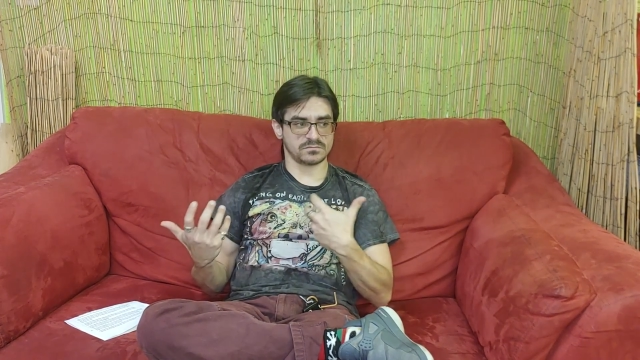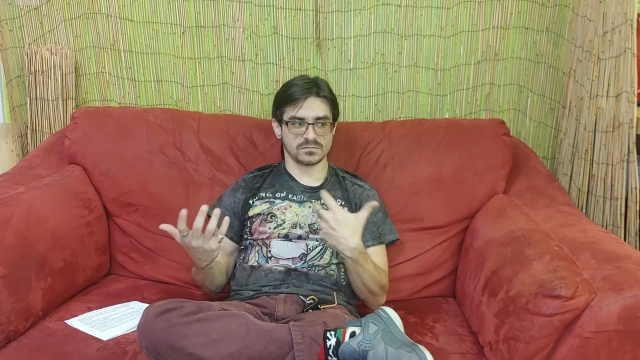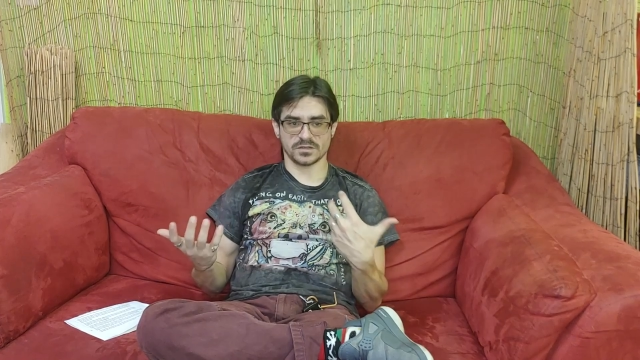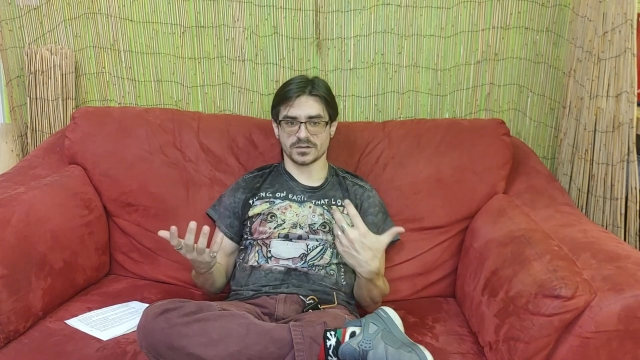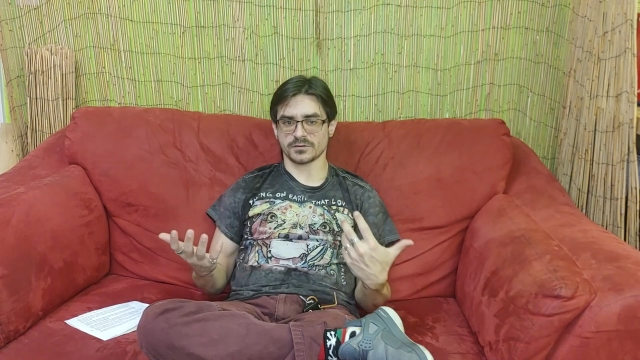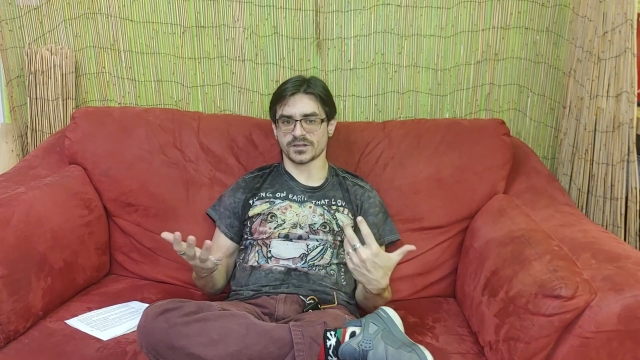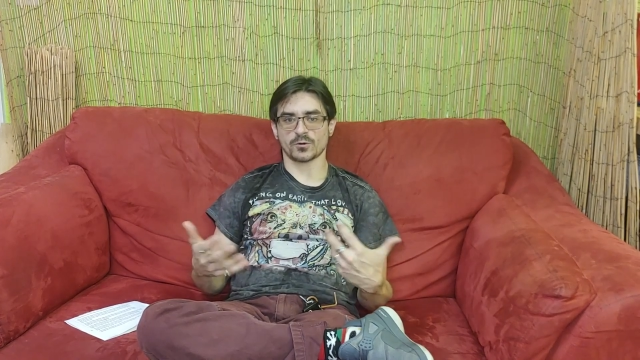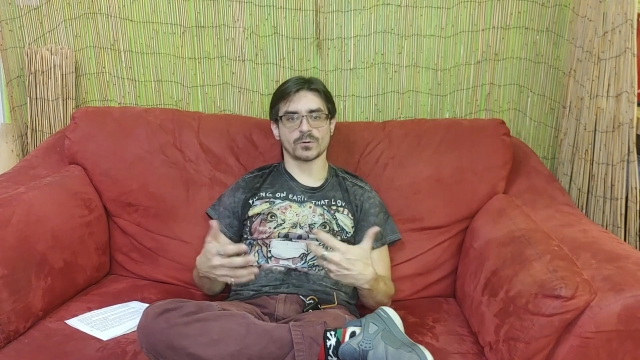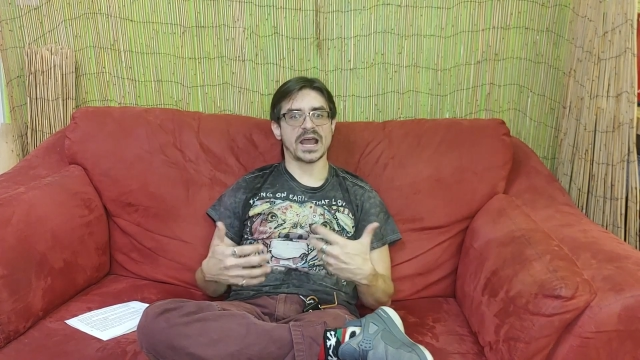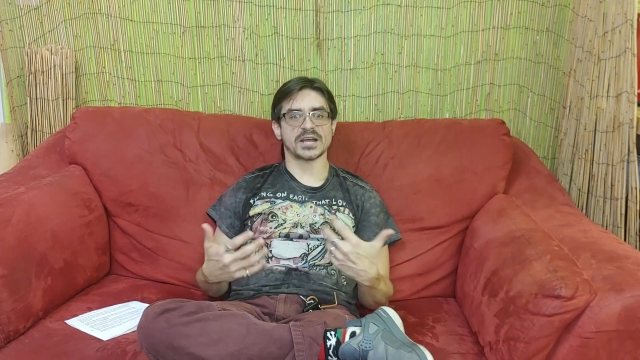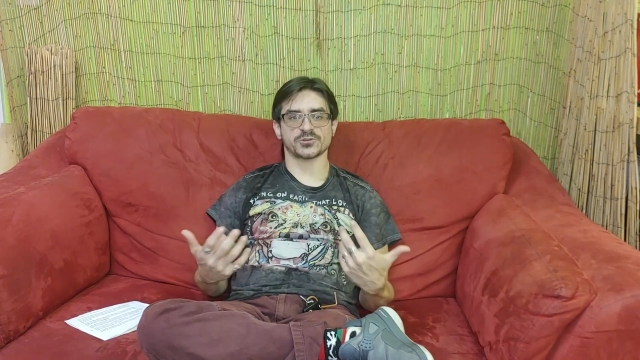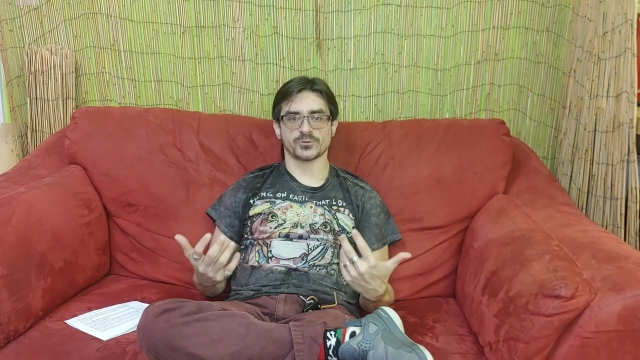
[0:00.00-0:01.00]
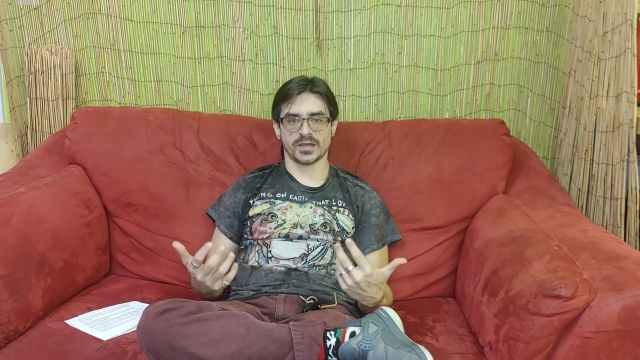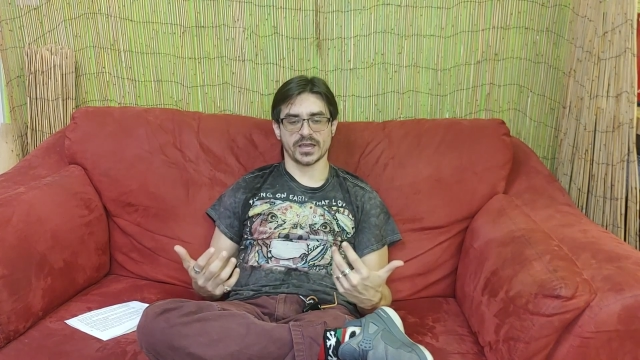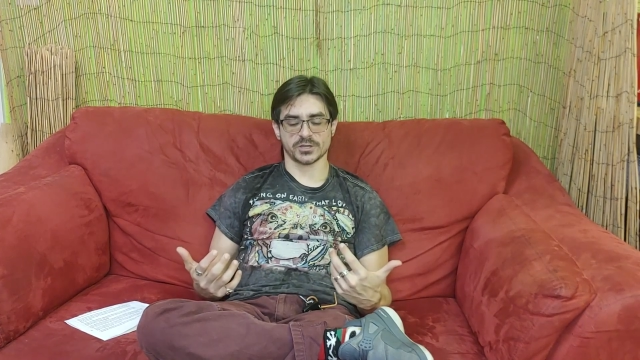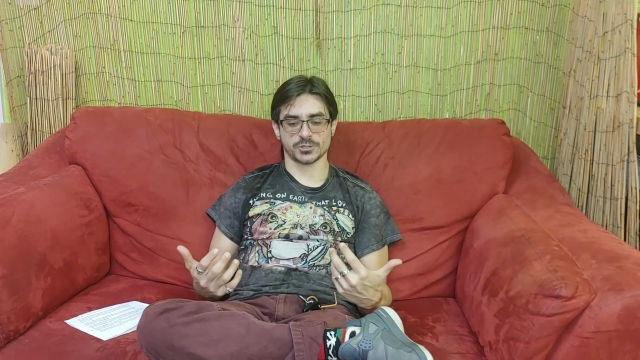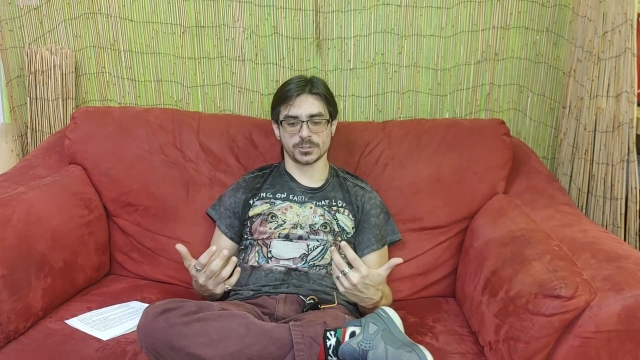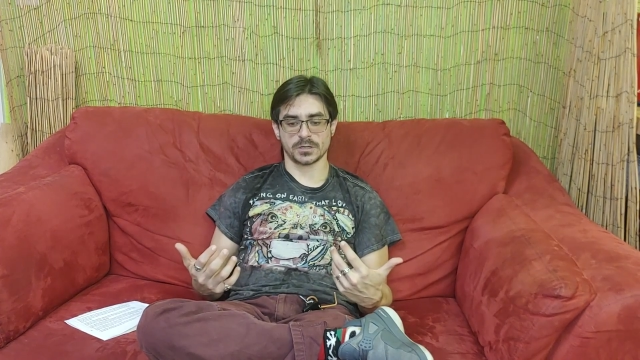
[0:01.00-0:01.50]
like a rash
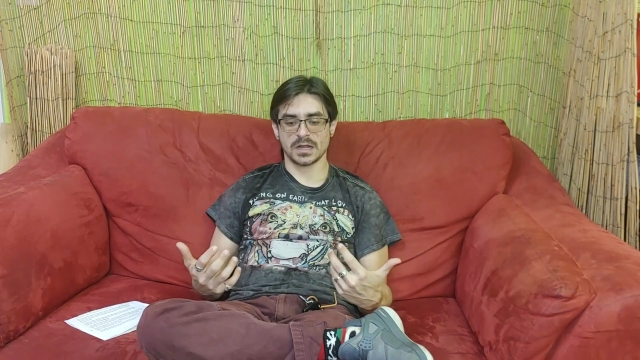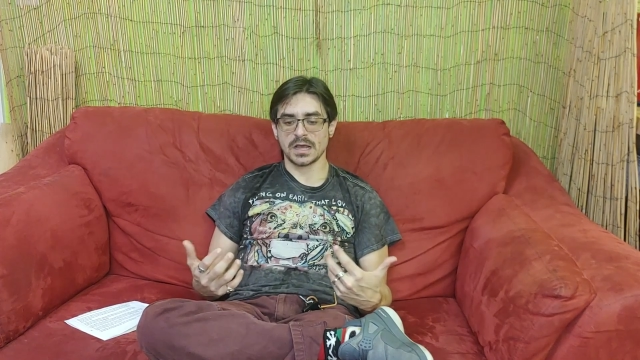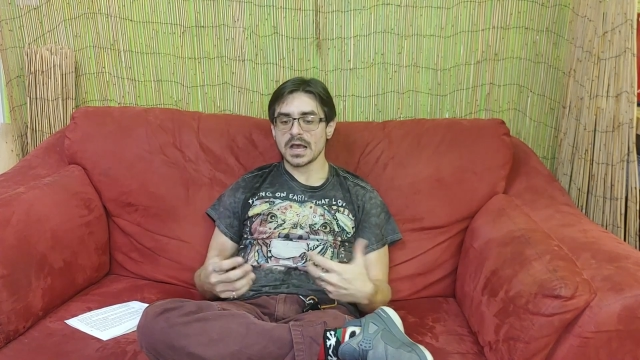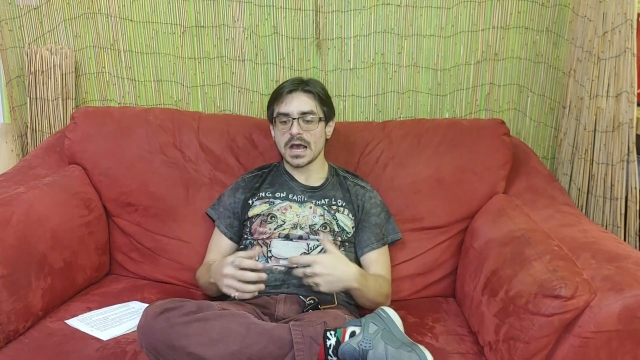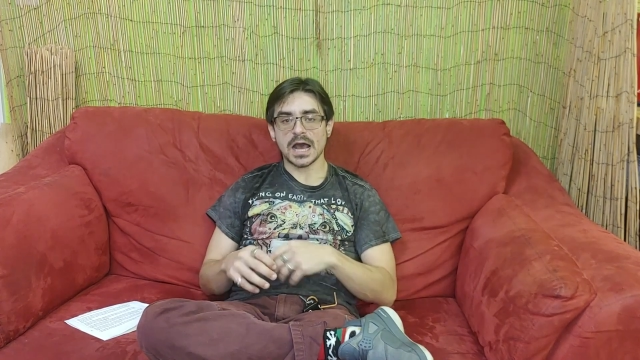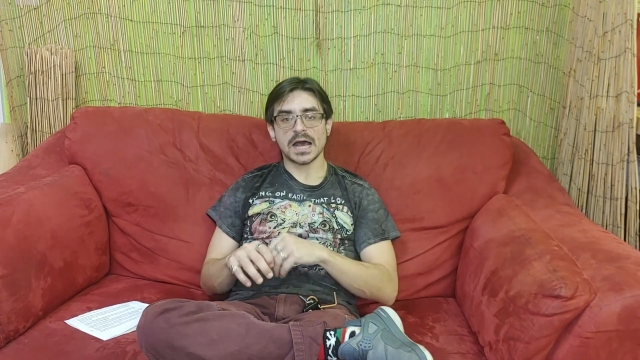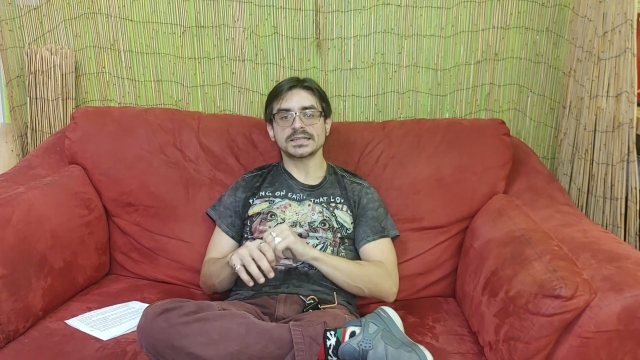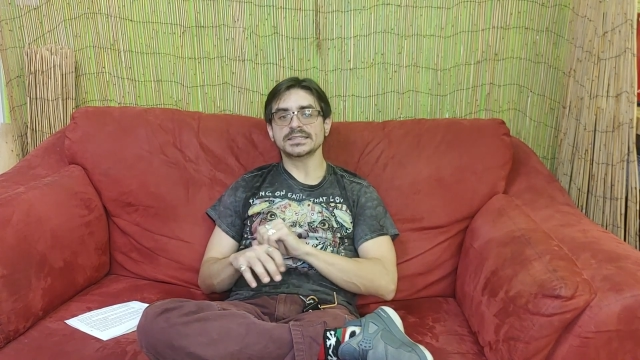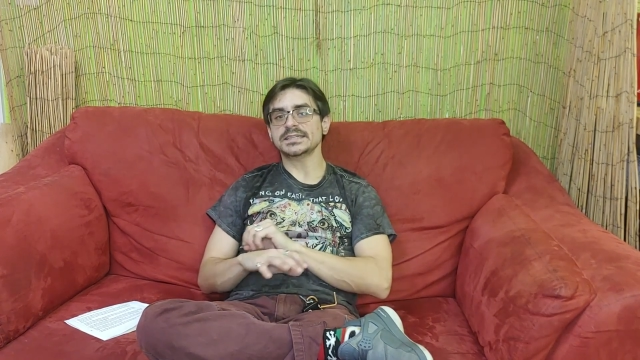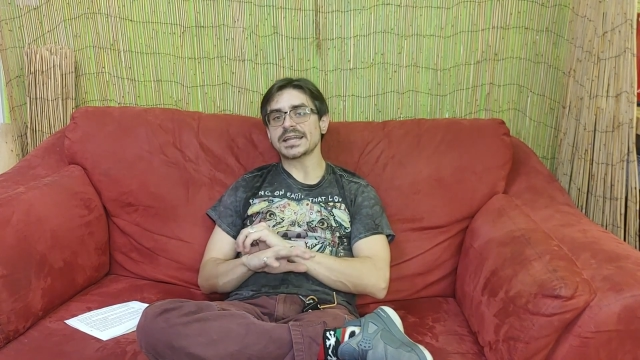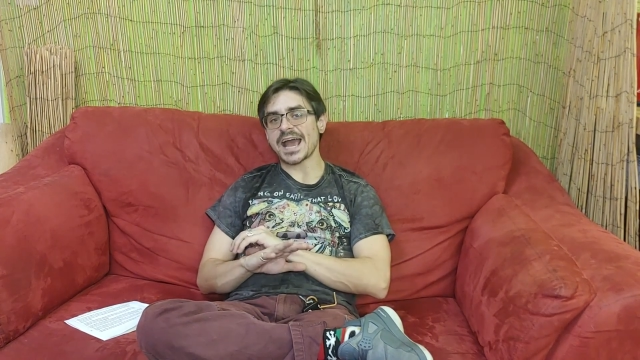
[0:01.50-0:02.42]
reaction. I didn't